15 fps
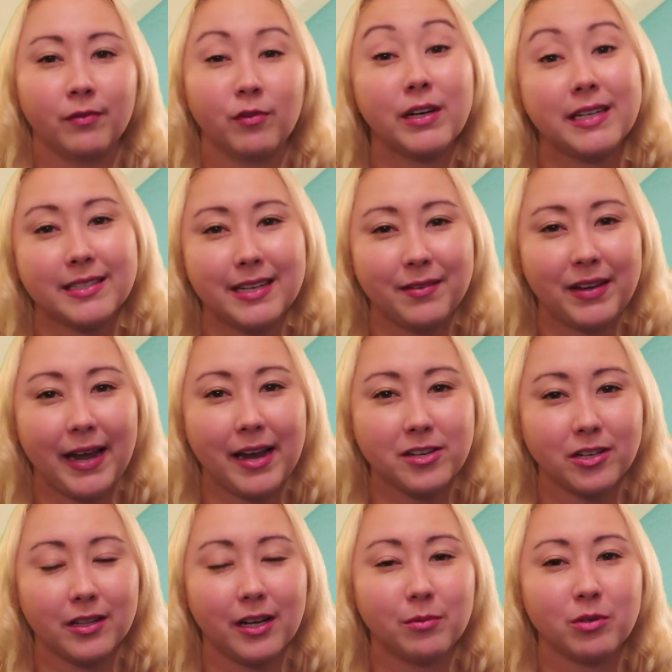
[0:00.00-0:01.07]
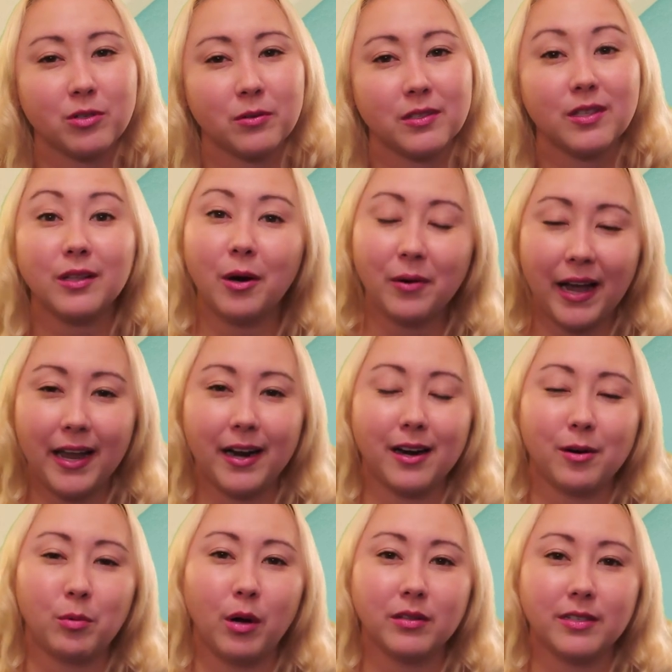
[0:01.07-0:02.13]
For Disney Vacation Club resorts located
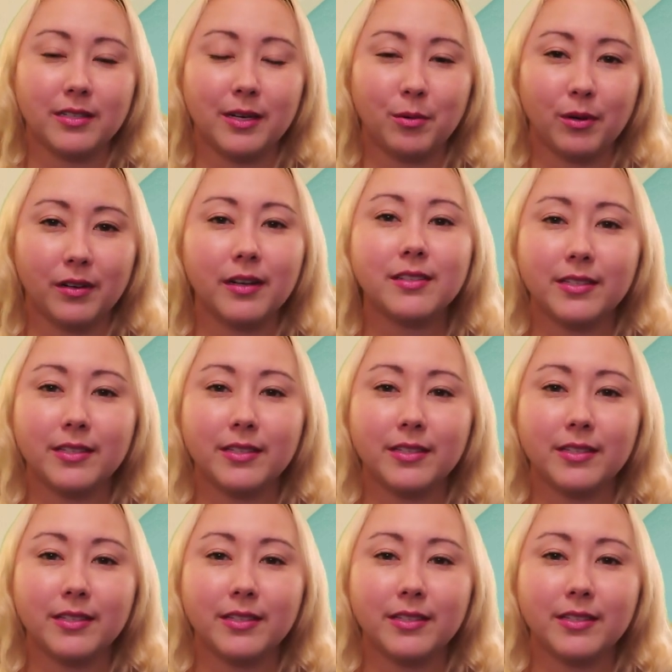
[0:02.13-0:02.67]
at Walt Disney World,